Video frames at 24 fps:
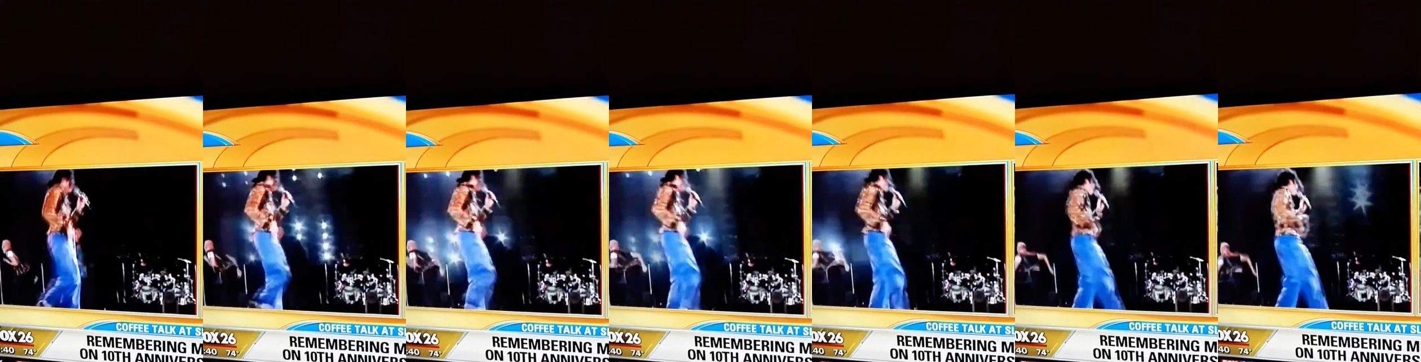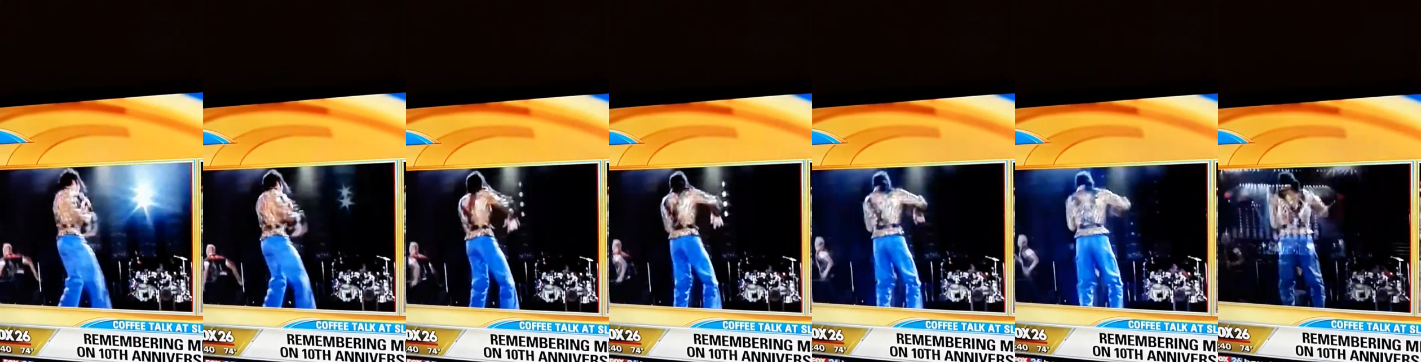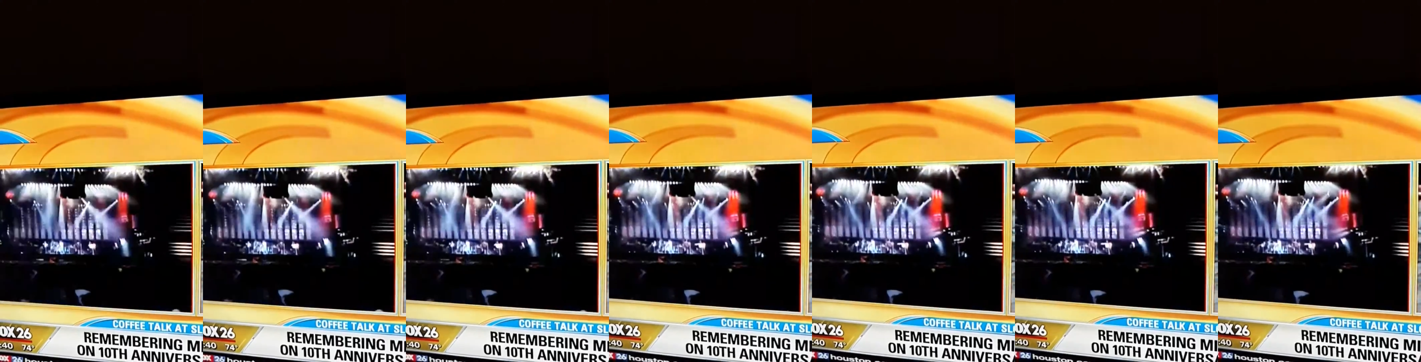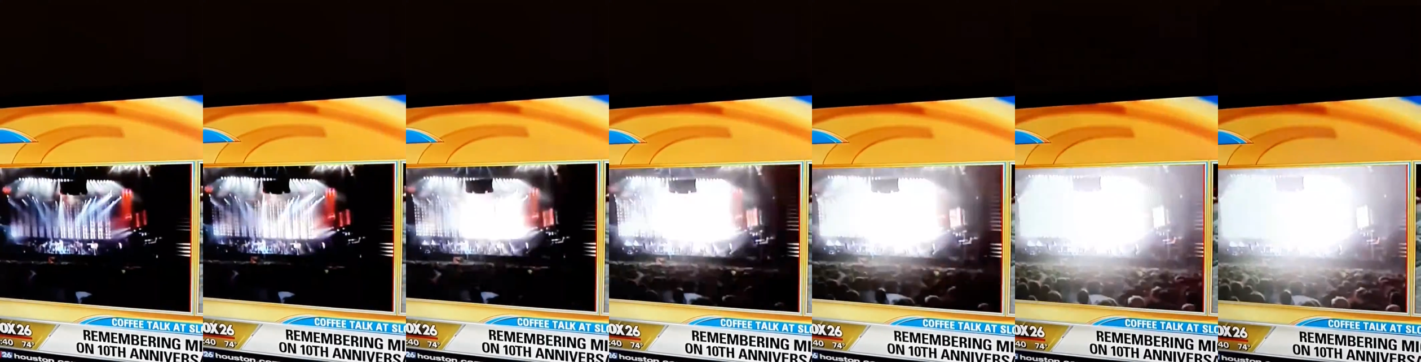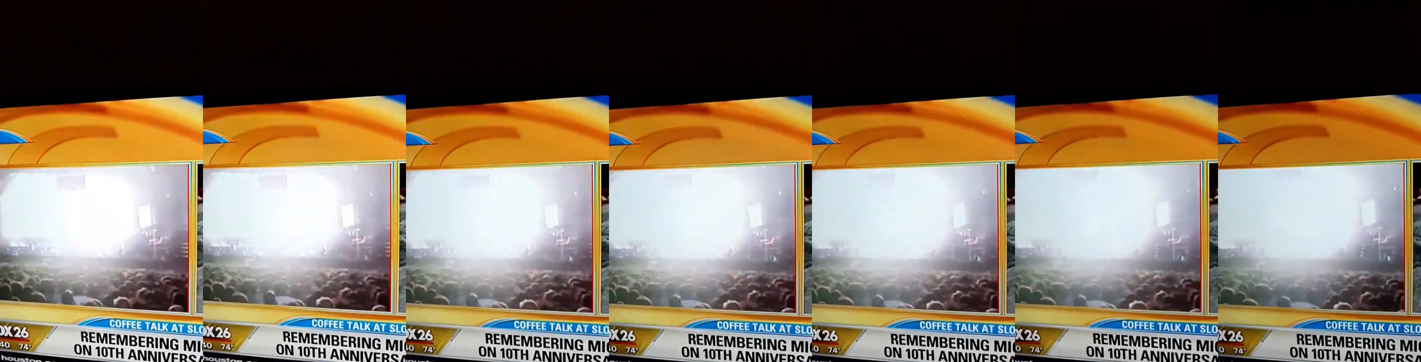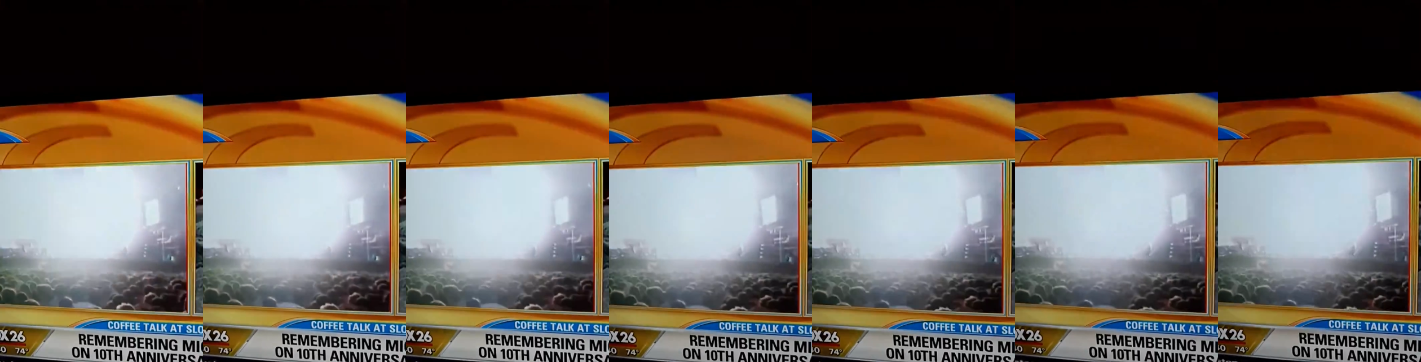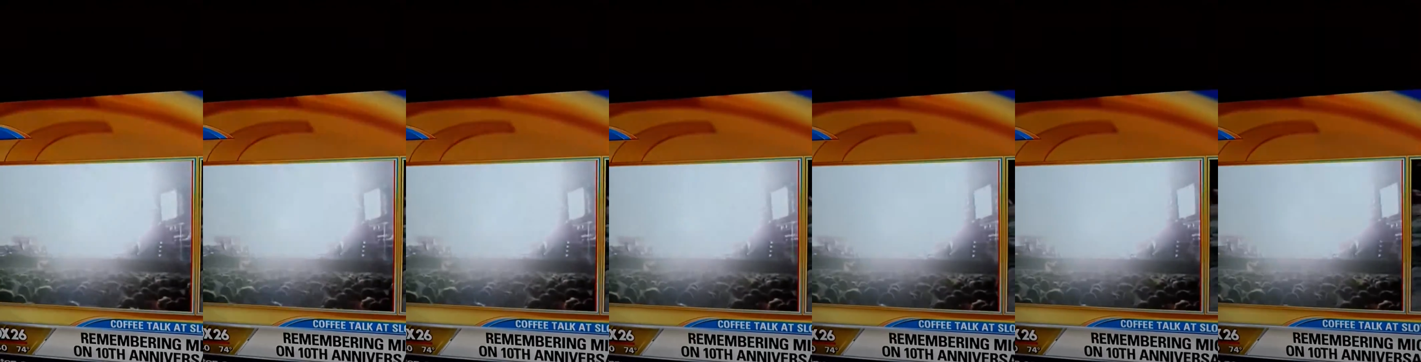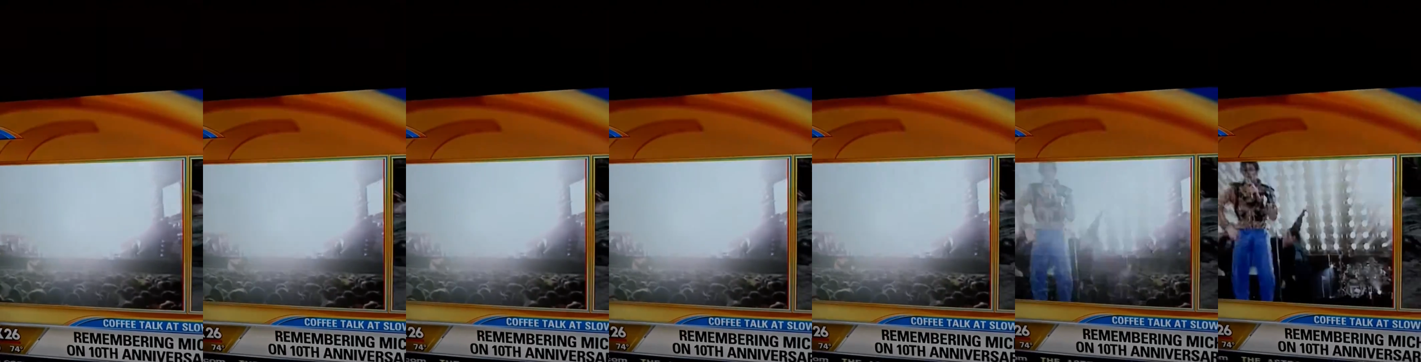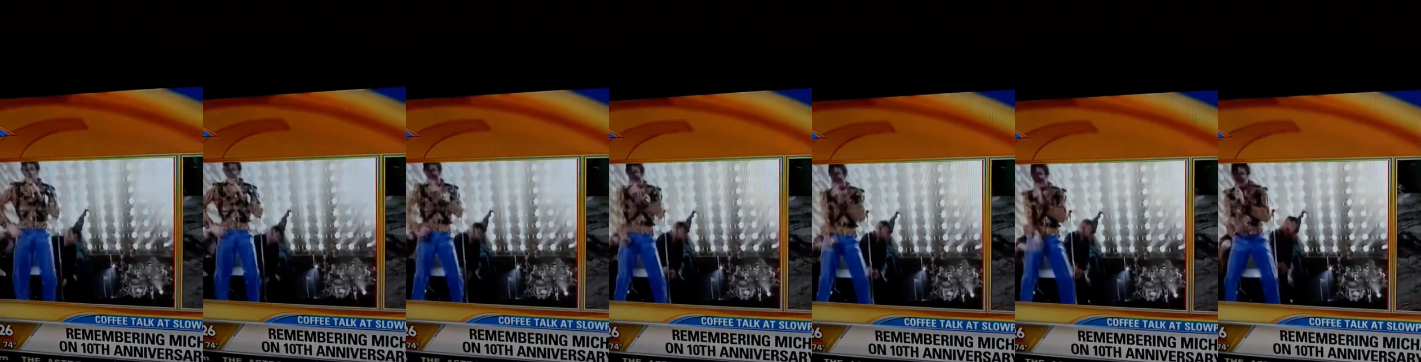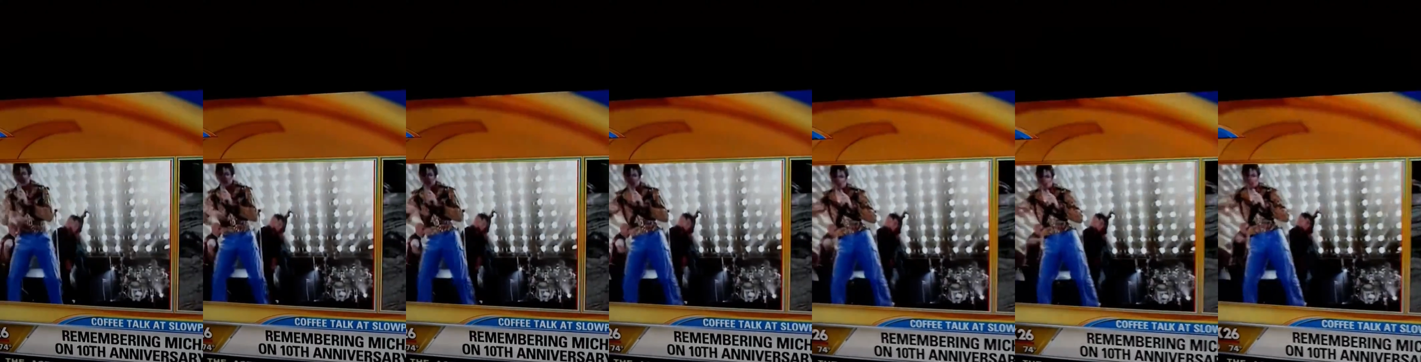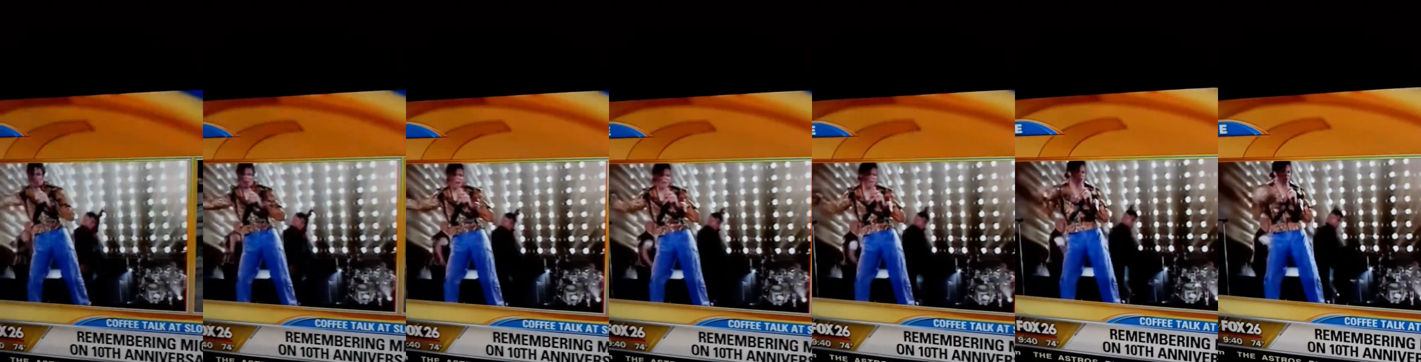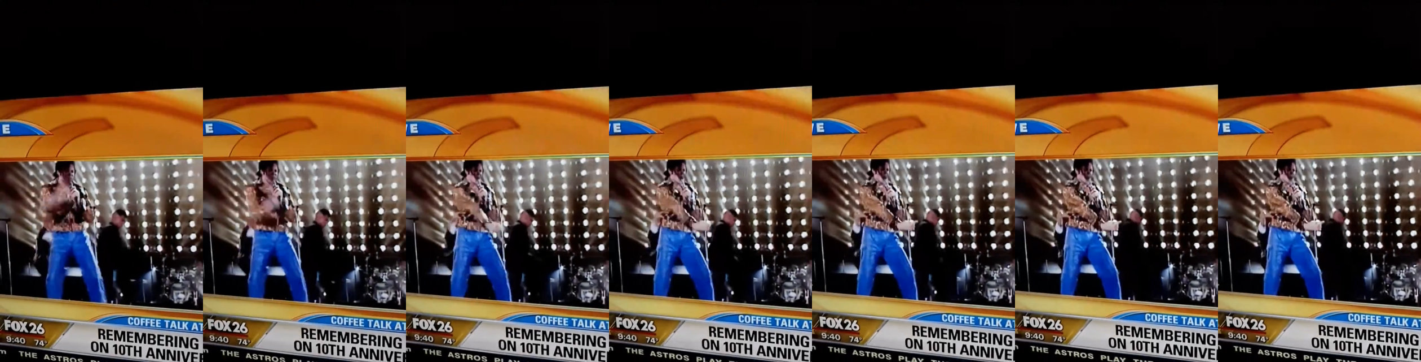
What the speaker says: [unreadable: no face in view]